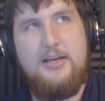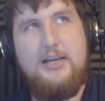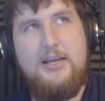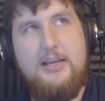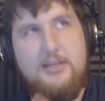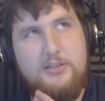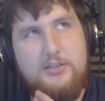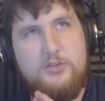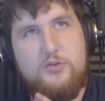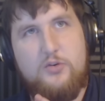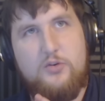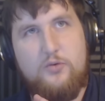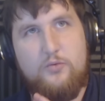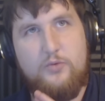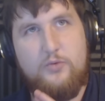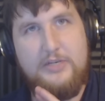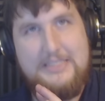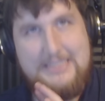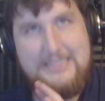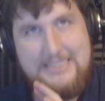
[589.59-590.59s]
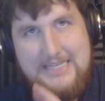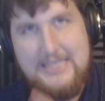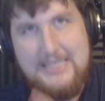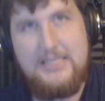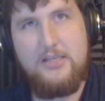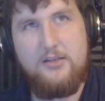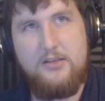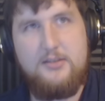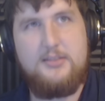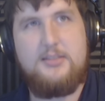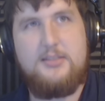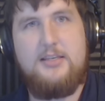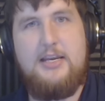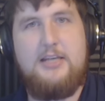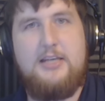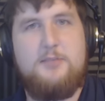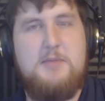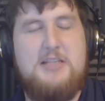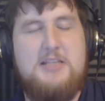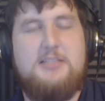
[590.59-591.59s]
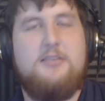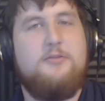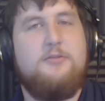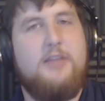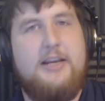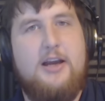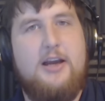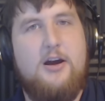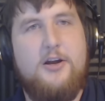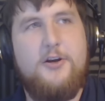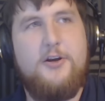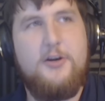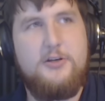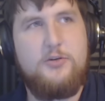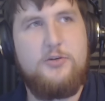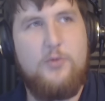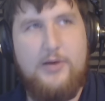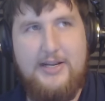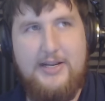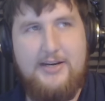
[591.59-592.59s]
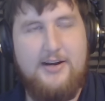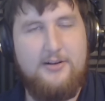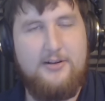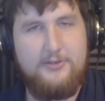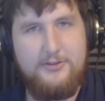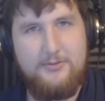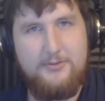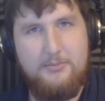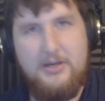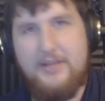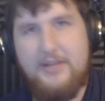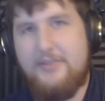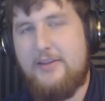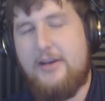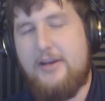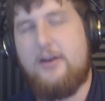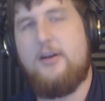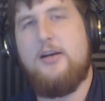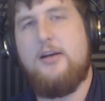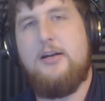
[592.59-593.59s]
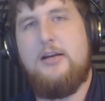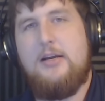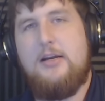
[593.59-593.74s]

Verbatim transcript: is ridiculously expensive, like $120 a month here